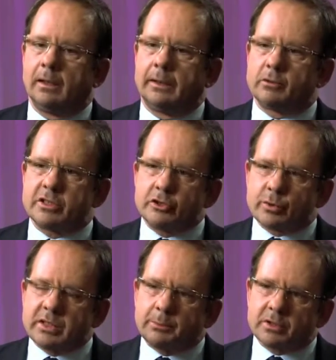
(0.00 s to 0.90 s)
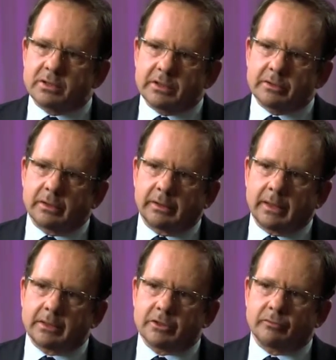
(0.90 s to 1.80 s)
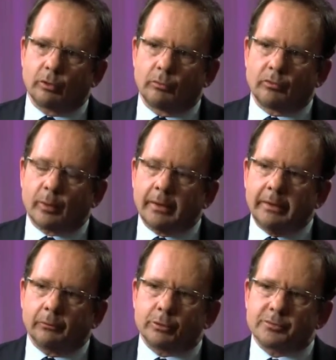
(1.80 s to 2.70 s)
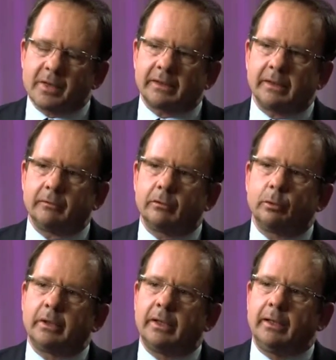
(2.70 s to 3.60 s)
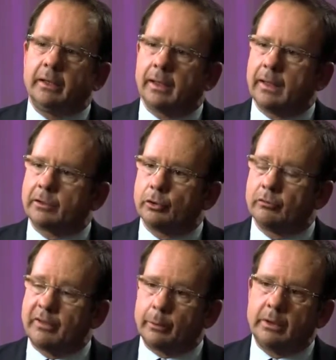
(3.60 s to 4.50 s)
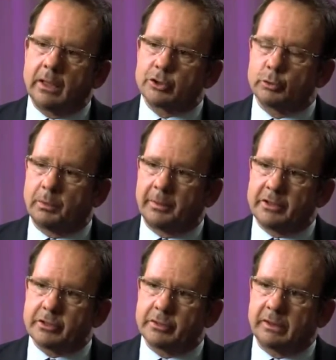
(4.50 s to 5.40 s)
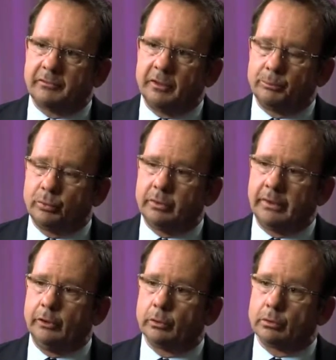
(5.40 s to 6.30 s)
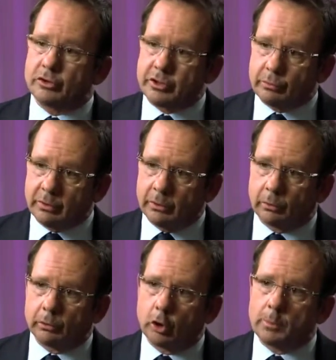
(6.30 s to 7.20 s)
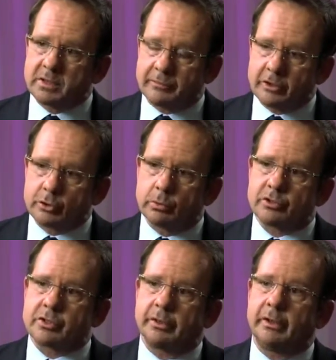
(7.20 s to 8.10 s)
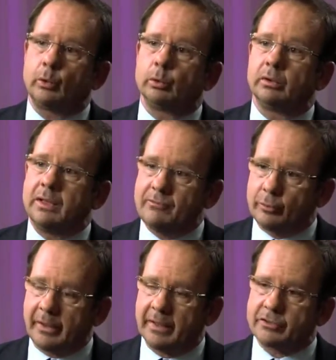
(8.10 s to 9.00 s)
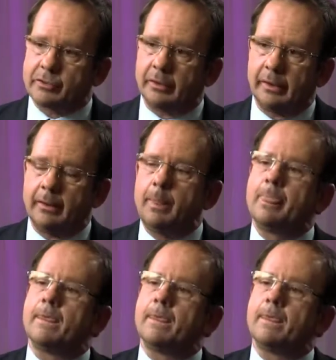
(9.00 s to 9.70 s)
There was interesting presentation at ASH from a variety of perspectives looking at a very large group of patients that have been put in a longitudinal observational study called the Lymphoma study,